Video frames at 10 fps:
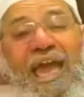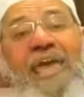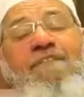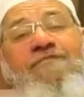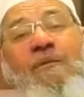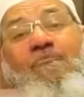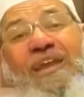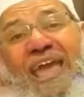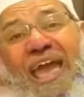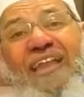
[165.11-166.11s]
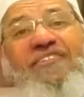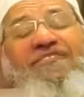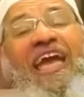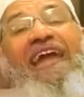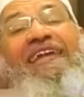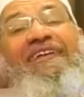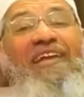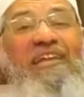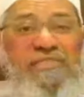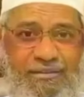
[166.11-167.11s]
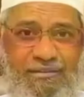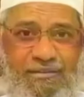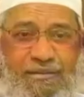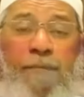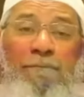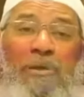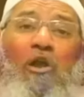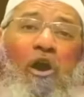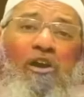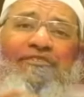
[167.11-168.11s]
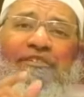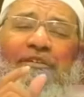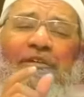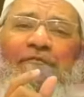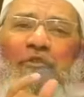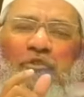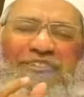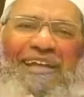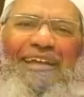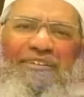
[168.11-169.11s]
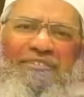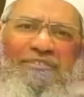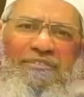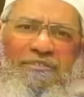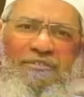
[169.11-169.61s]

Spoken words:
and if someone else activates it because few seconds